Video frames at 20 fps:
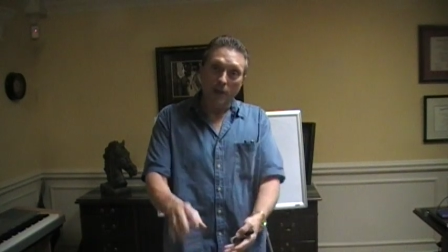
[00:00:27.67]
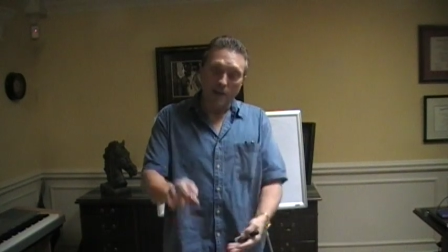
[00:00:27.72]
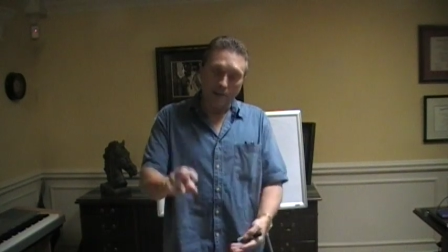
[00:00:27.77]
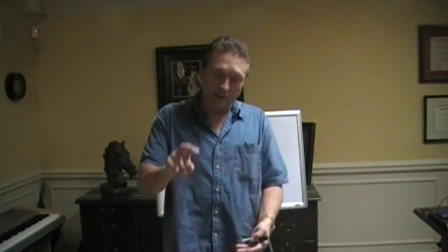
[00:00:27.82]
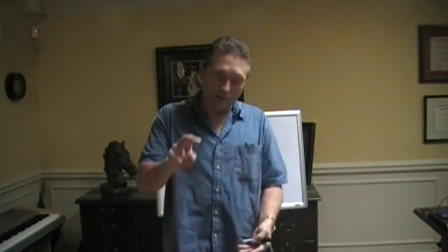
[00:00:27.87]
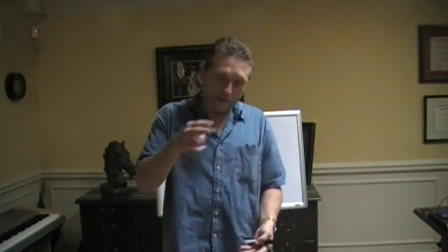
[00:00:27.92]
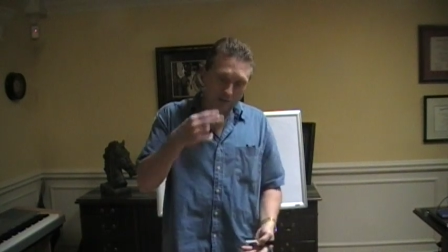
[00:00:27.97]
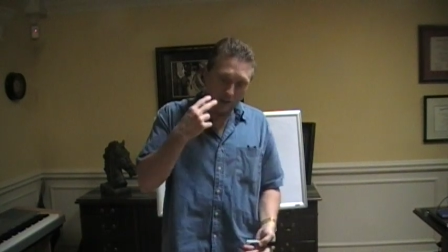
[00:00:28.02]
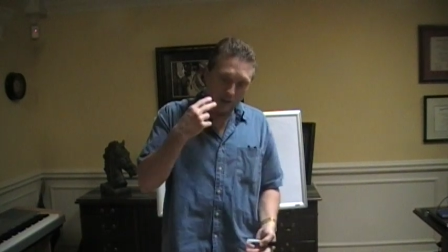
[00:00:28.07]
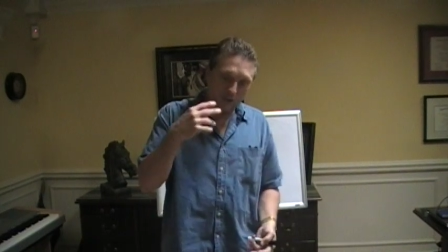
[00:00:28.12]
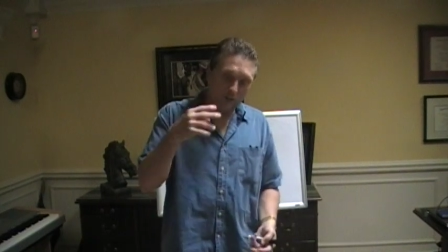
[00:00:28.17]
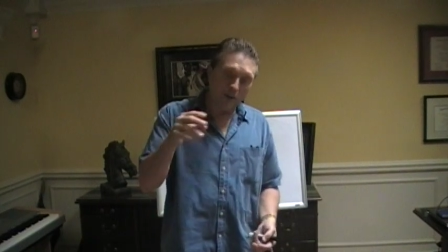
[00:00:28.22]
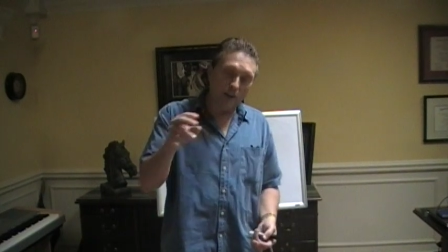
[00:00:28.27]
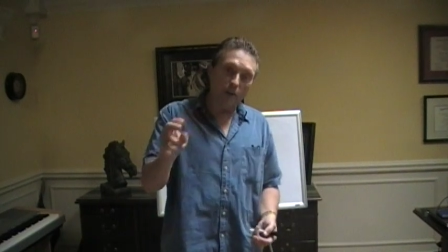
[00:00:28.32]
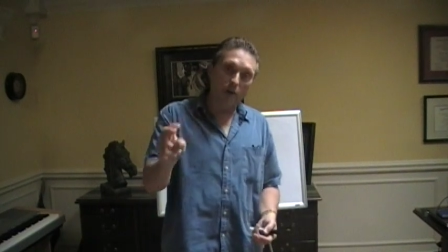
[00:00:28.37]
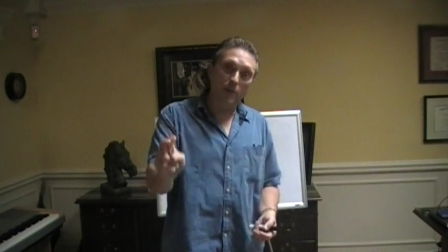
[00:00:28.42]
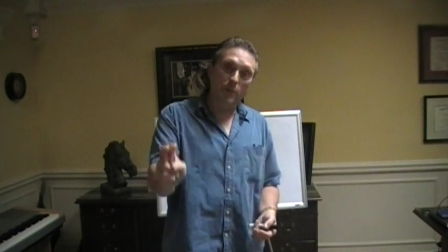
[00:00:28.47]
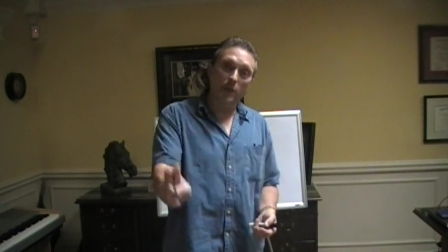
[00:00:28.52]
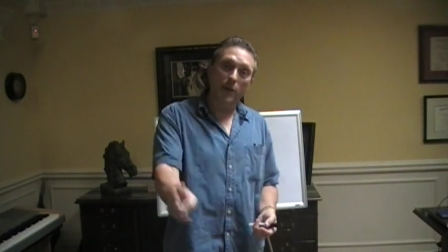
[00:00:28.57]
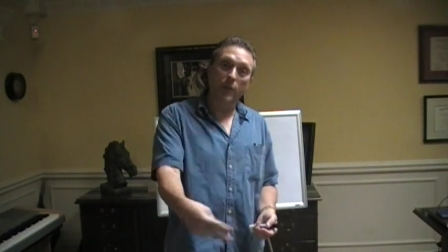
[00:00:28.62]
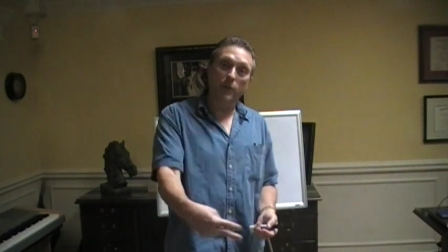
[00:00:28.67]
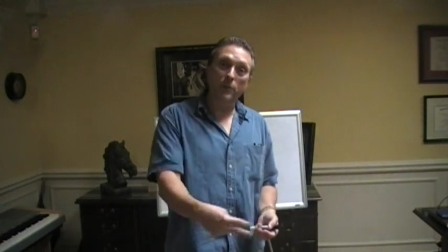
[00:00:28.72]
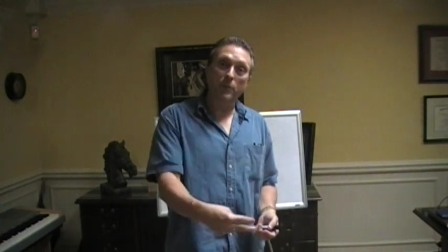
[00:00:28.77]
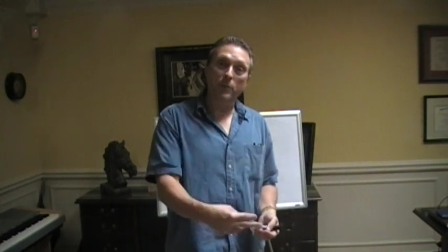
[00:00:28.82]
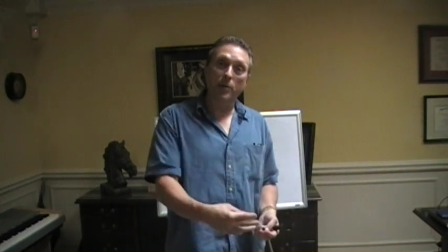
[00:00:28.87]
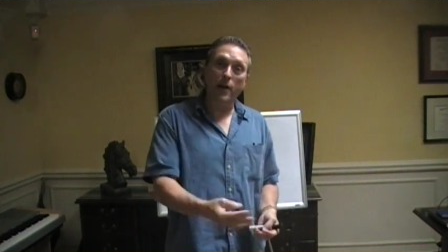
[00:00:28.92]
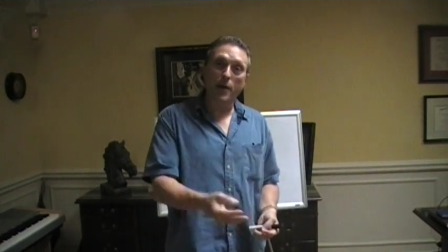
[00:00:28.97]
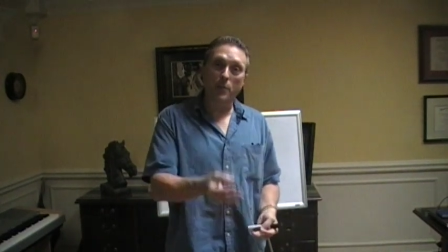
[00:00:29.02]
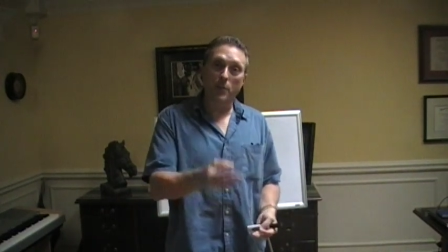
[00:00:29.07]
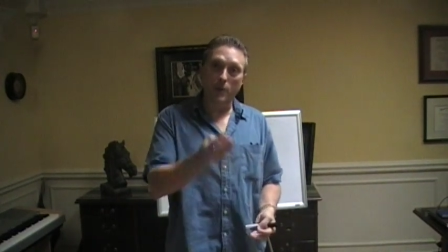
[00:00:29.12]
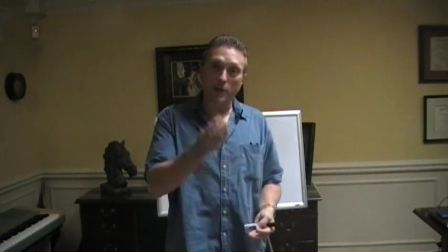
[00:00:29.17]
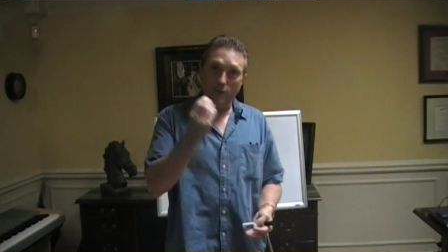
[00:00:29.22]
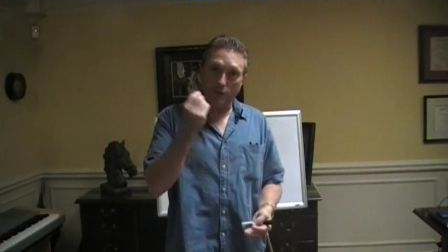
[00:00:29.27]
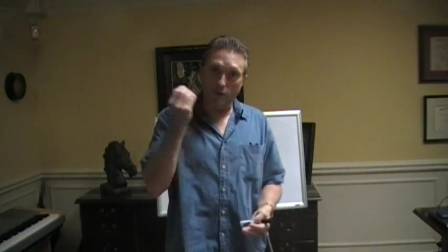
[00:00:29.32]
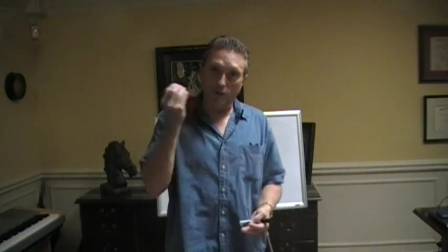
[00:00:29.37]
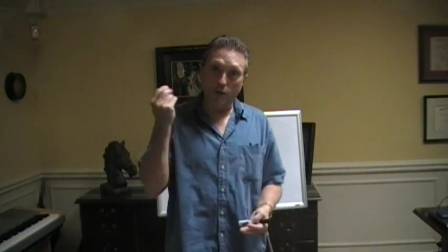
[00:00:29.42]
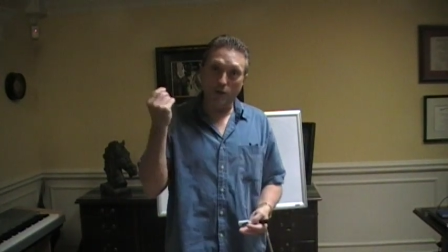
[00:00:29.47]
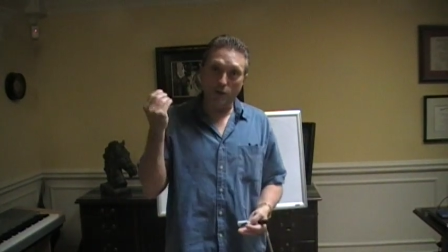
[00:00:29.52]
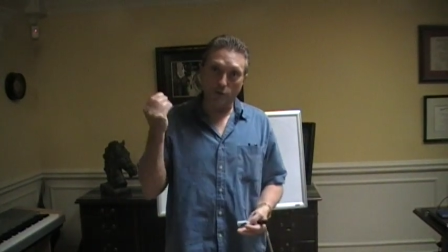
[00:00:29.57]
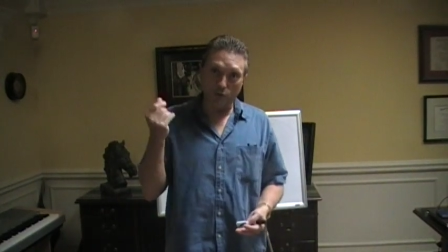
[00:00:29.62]
licked his finger to pick up some paper, and his
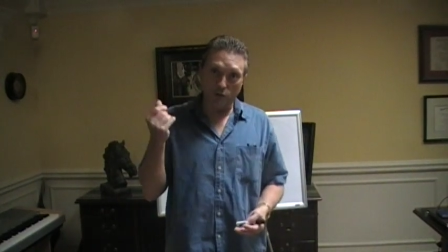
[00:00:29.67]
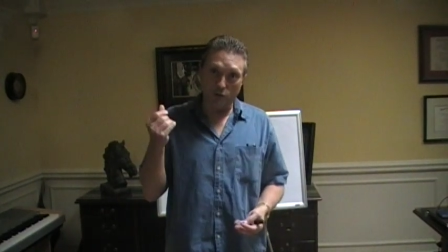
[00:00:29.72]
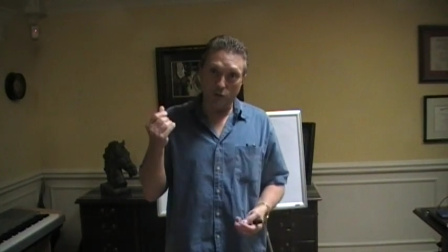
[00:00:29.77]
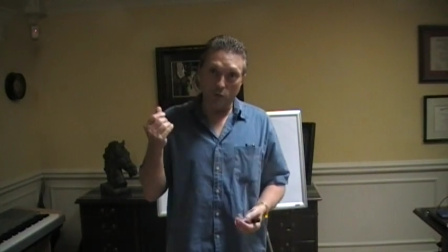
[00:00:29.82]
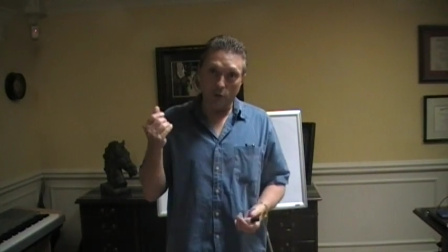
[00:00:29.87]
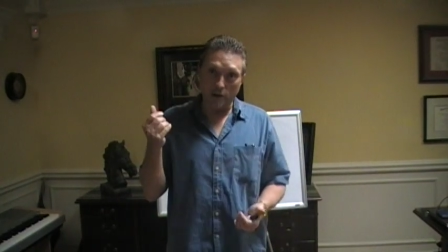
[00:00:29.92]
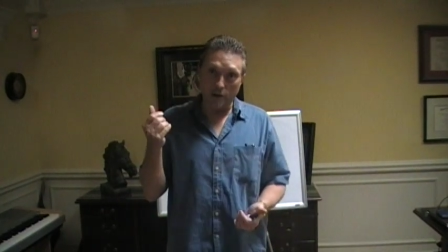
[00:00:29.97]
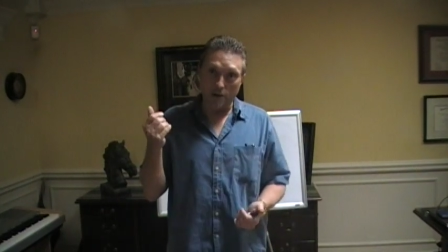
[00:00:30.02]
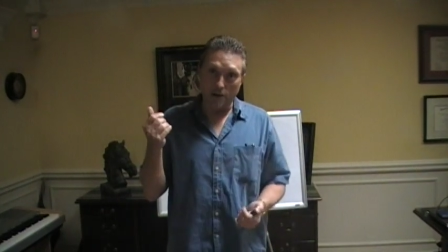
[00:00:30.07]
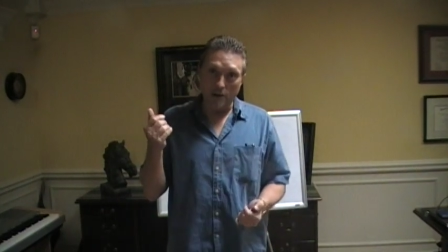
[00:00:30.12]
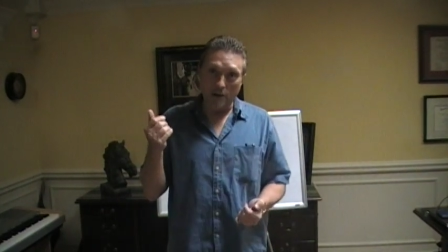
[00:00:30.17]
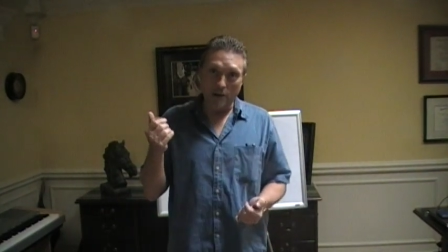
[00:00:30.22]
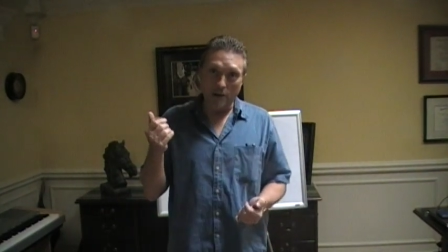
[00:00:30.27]
fingers were sweet.